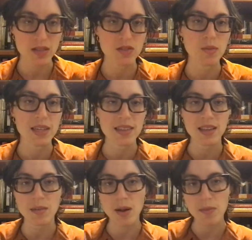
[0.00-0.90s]
So we can
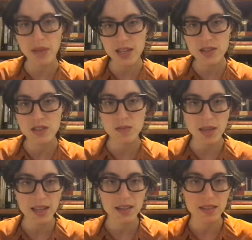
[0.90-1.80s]
think about patients
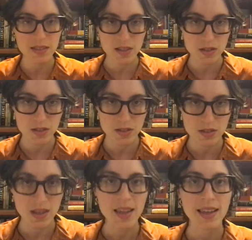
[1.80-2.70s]
making
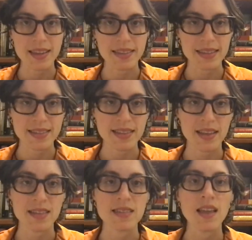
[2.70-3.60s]
decisions in this
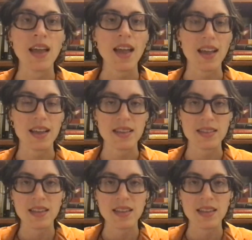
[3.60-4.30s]
sense as